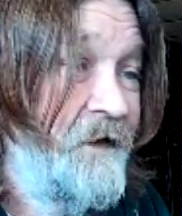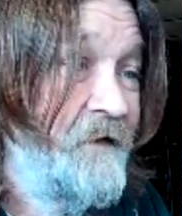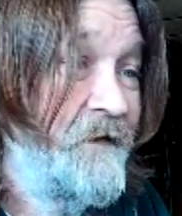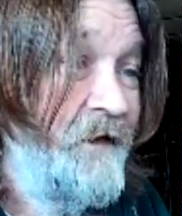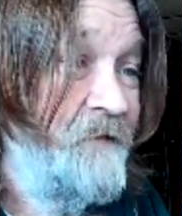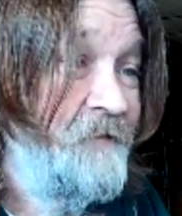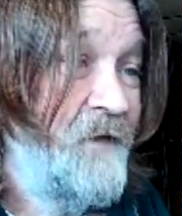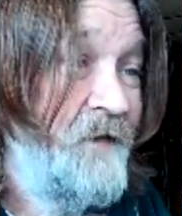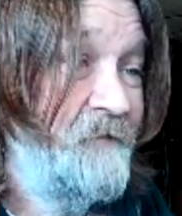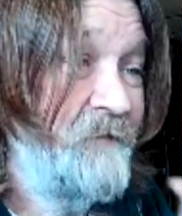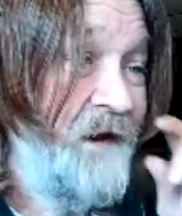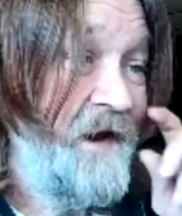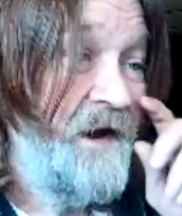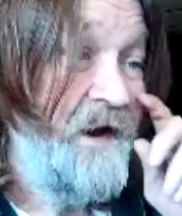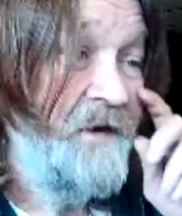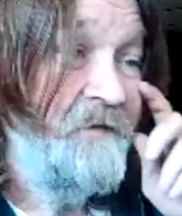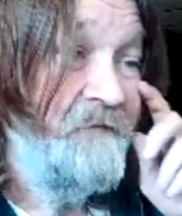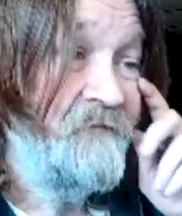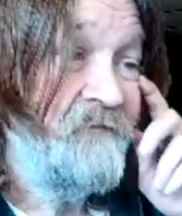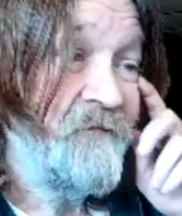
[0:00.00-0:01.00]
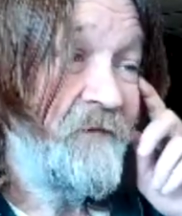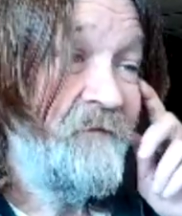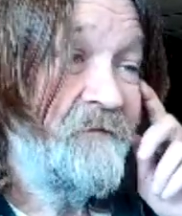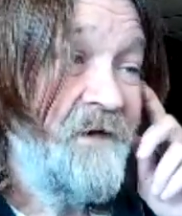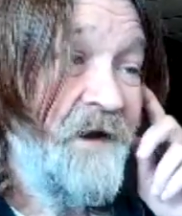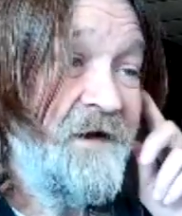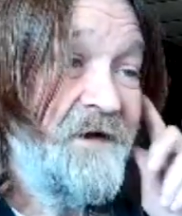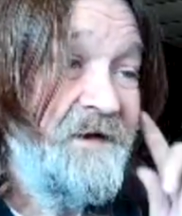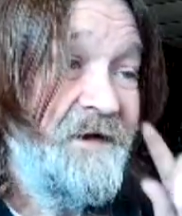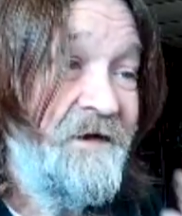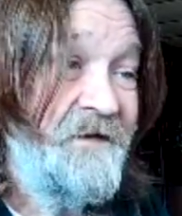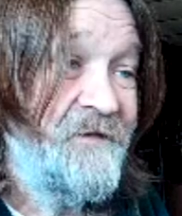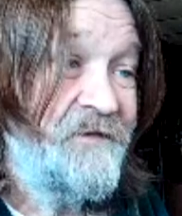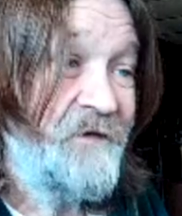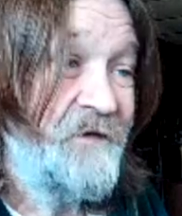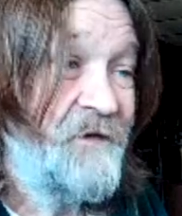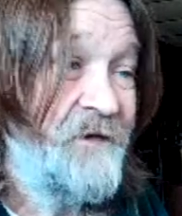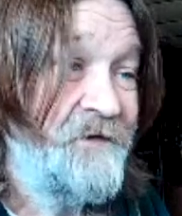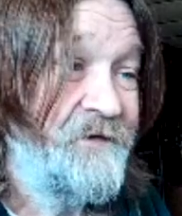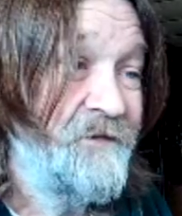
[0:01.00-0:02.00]
Now, they've been made from
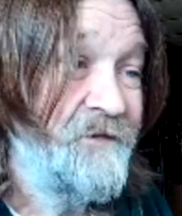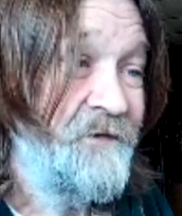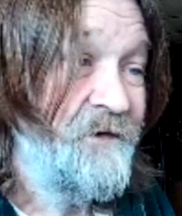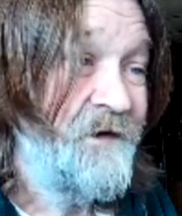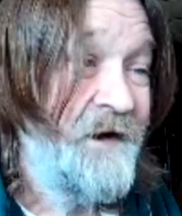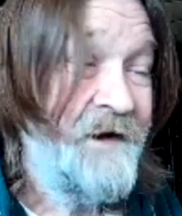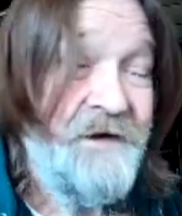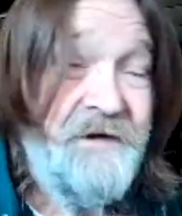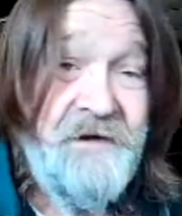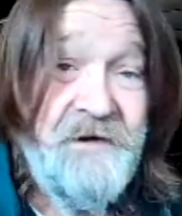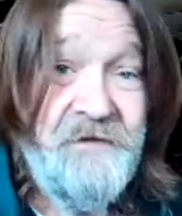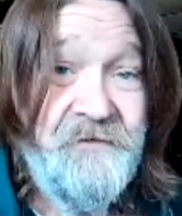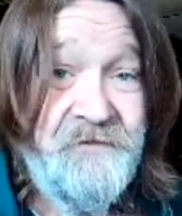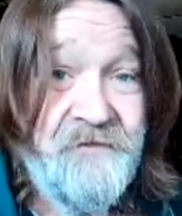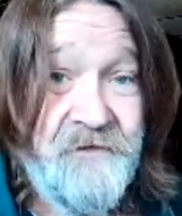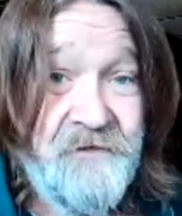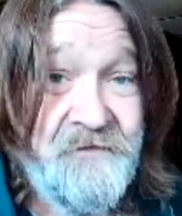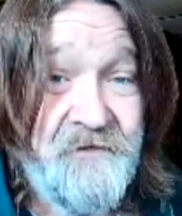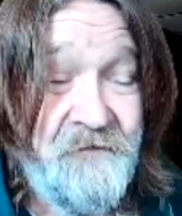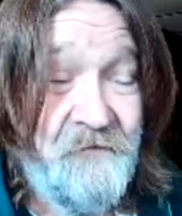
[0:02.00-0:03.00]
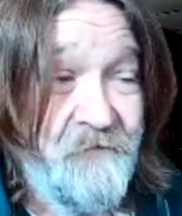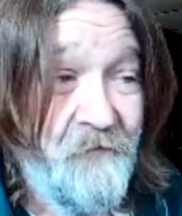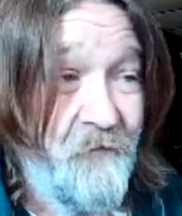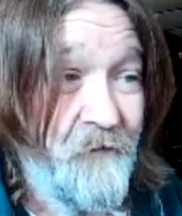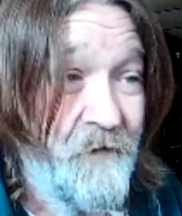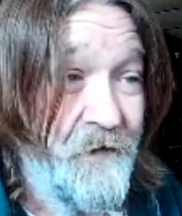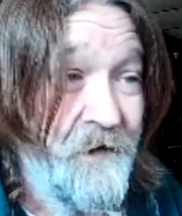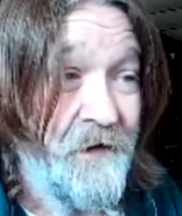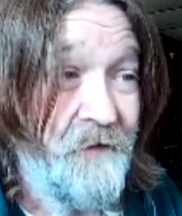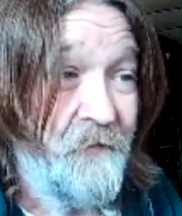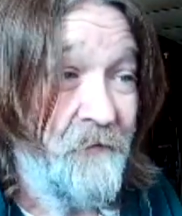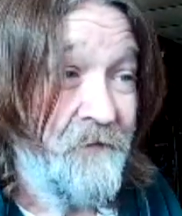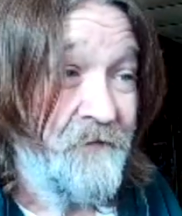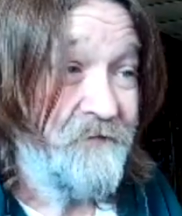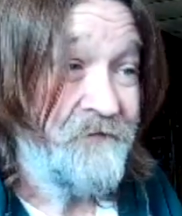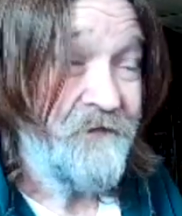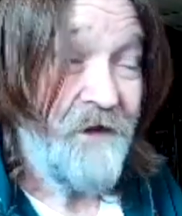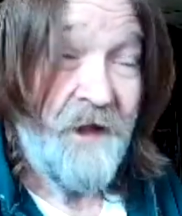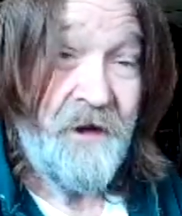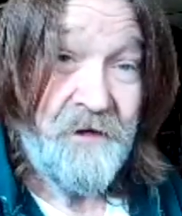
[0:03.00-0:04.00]
1932 to 1964. They
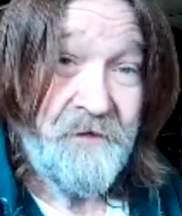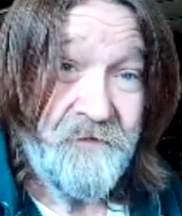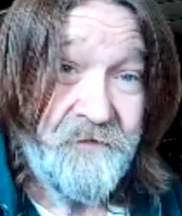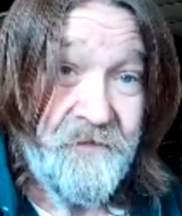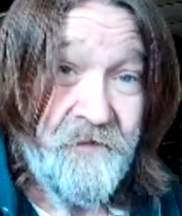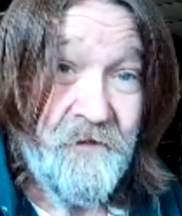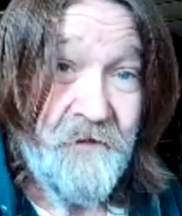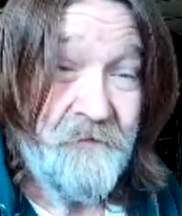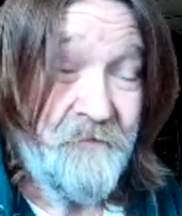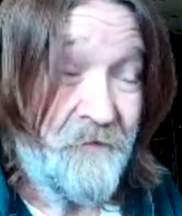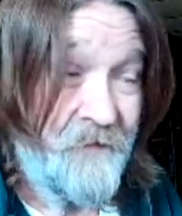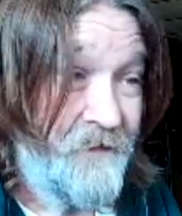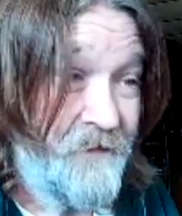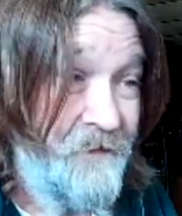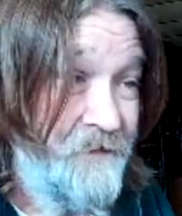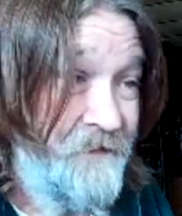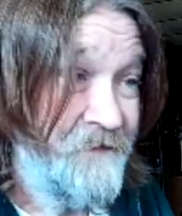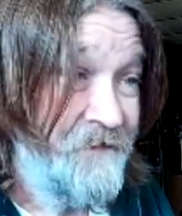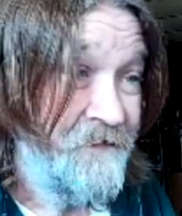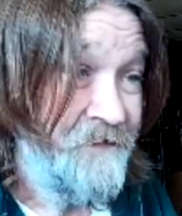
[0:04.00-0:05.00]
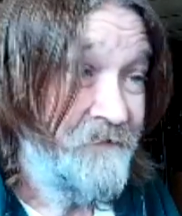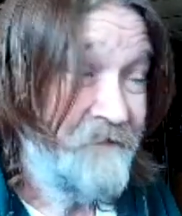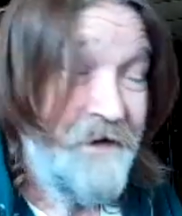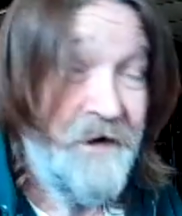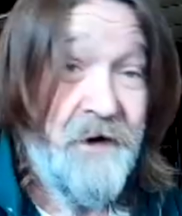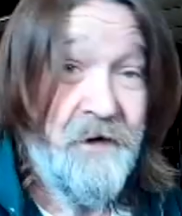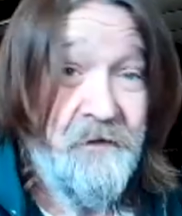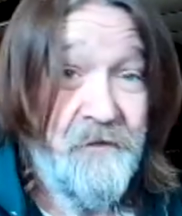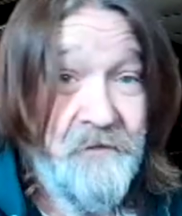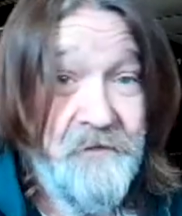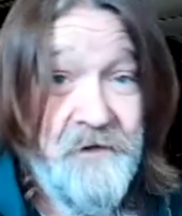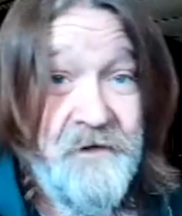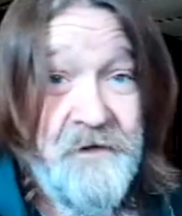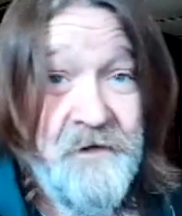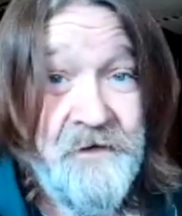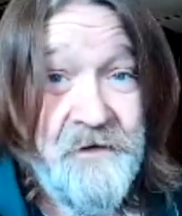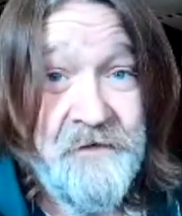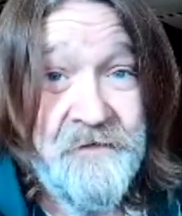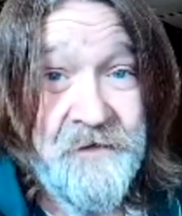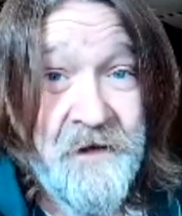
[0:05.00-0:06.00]
were solid silver. Well,
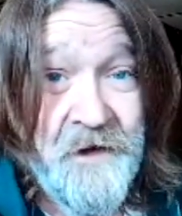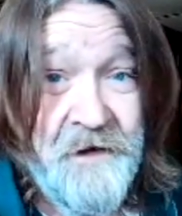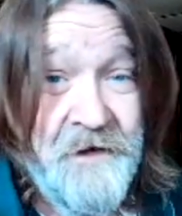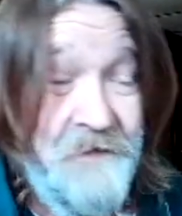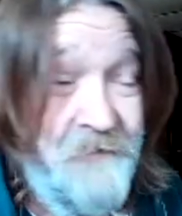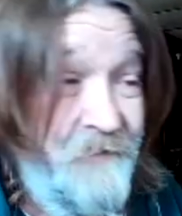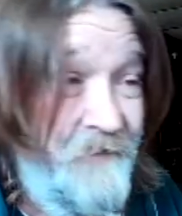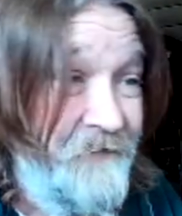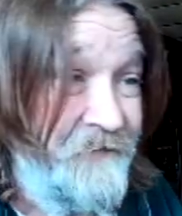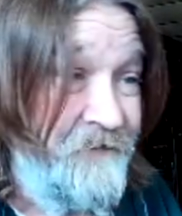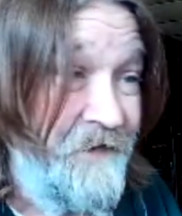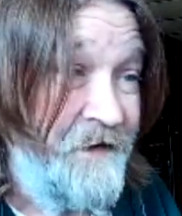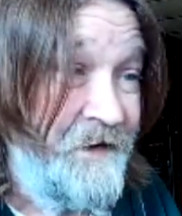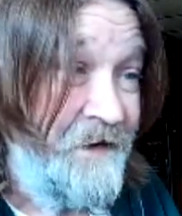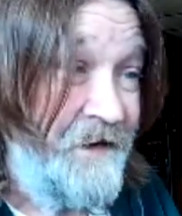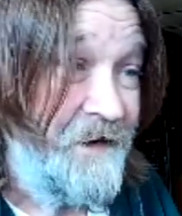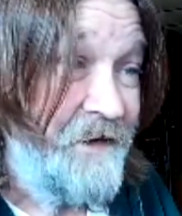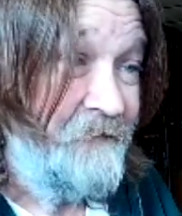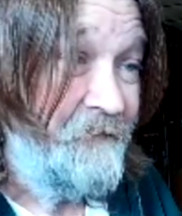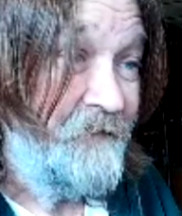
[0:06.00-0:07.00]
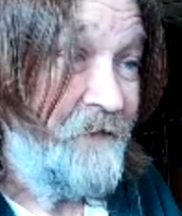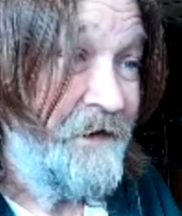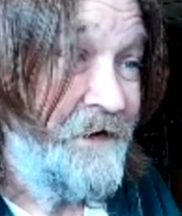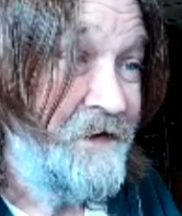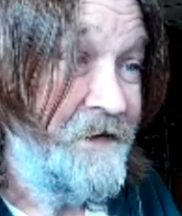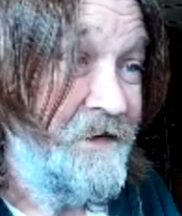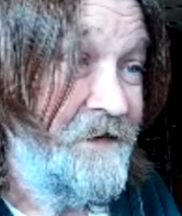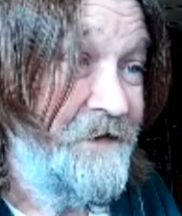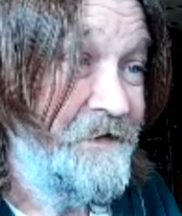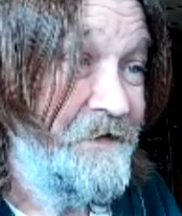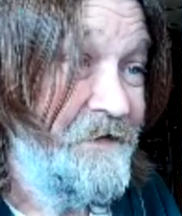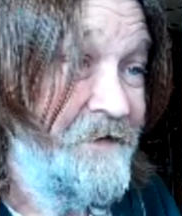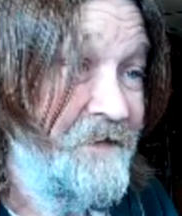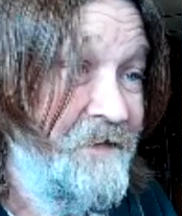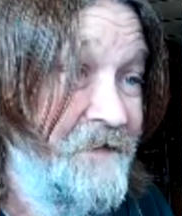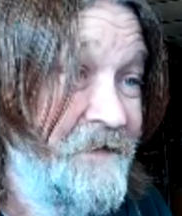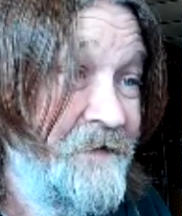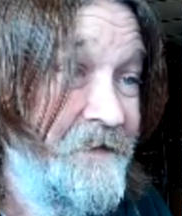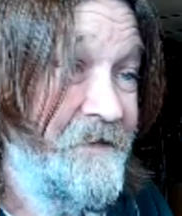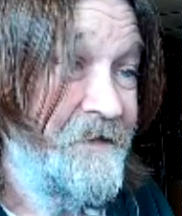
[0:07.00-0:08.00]
90% anyway.
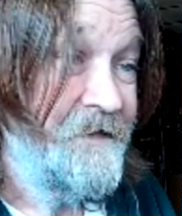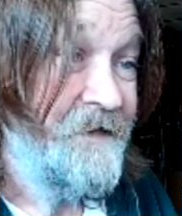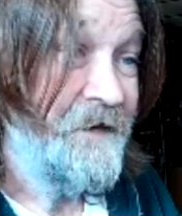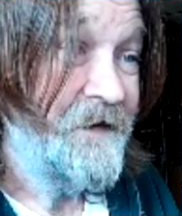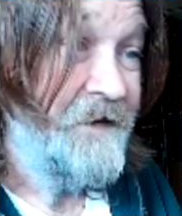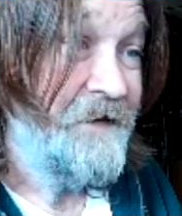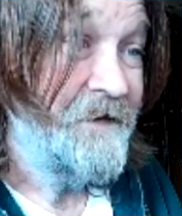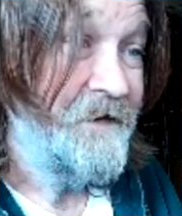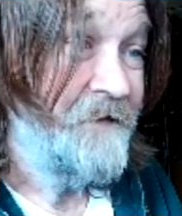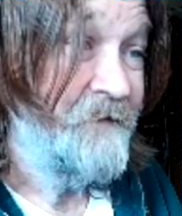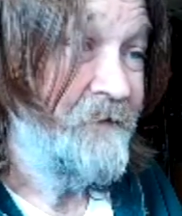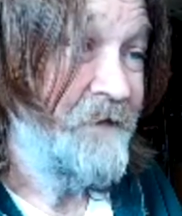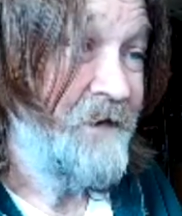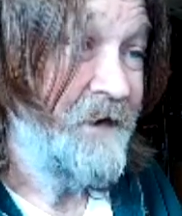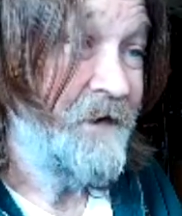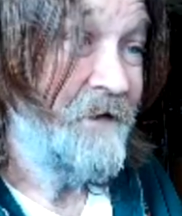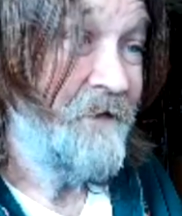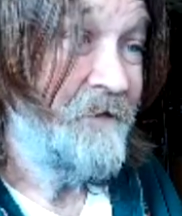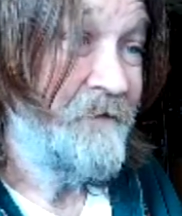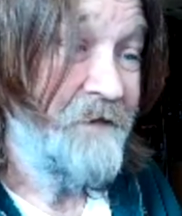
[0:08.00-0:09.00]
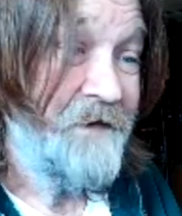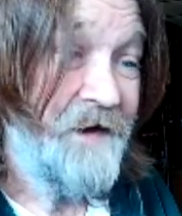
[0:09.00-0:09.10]
And here we go.